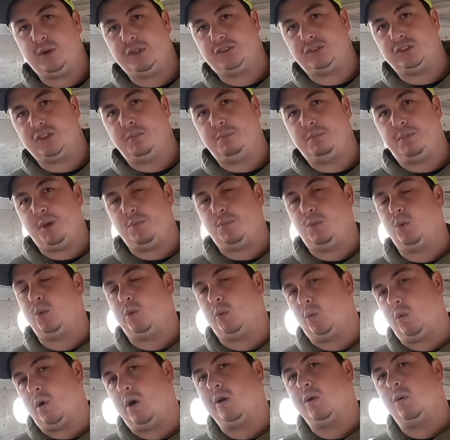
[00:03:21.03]
why some people
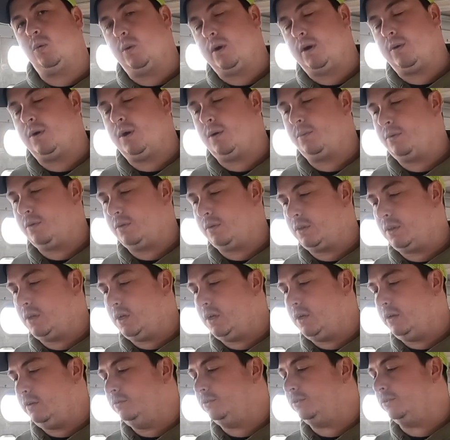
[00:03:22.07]
would want to wear rubber
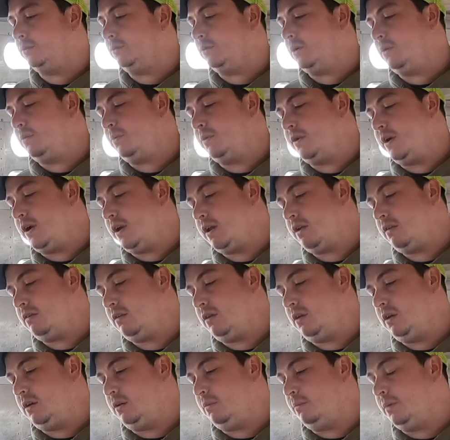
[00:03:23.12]
gloves or rubber
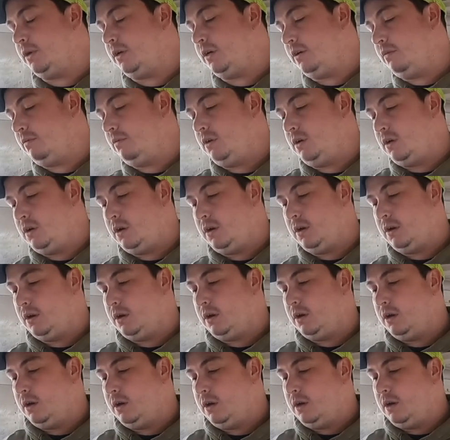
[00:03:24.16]
anything, but
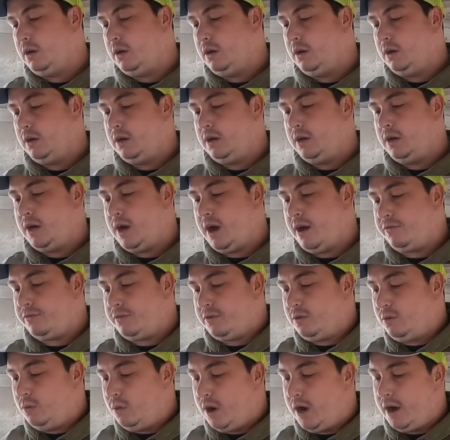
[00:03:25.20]

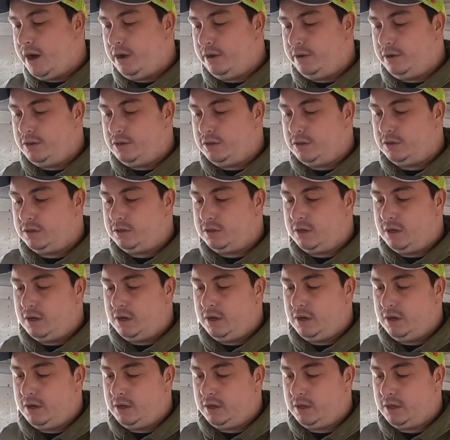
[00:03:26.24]
after a while, you just
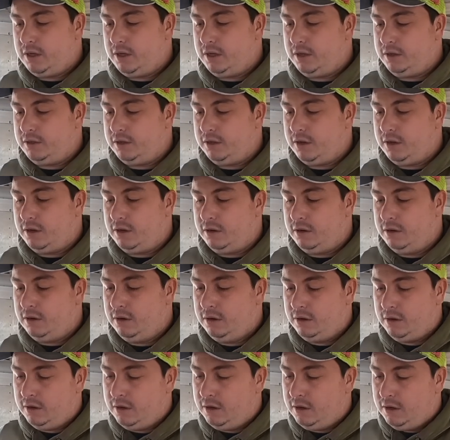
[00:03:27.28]
get it done.
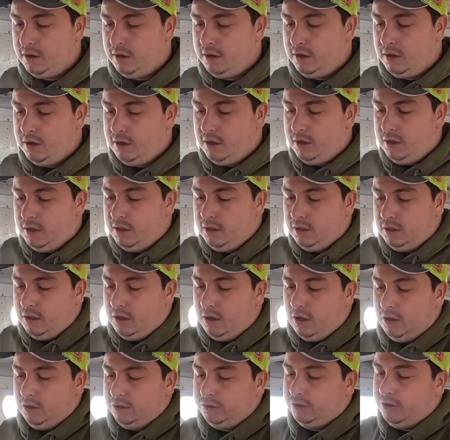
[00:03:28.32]

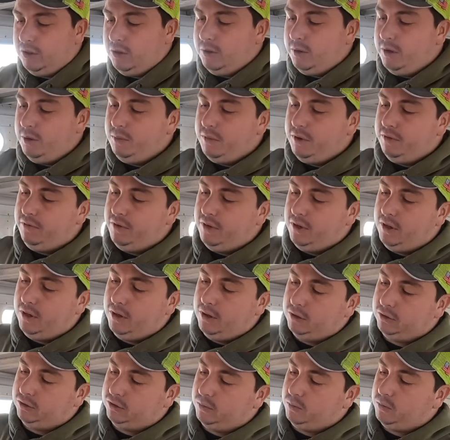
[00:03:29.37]
Also, in my
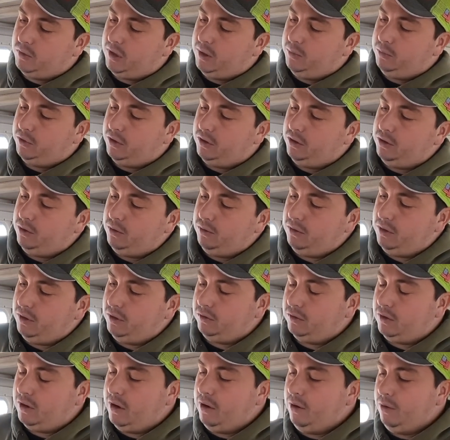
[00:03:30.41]
videos, sometimes I do
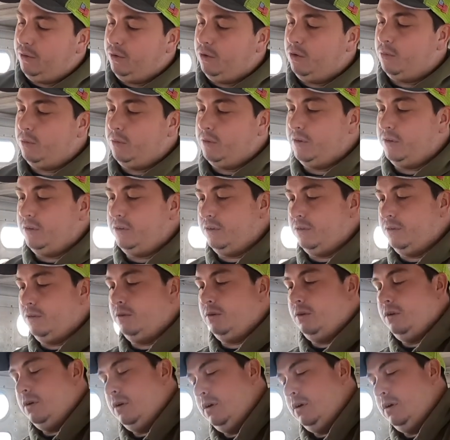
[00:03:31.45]
things that I don't normally do.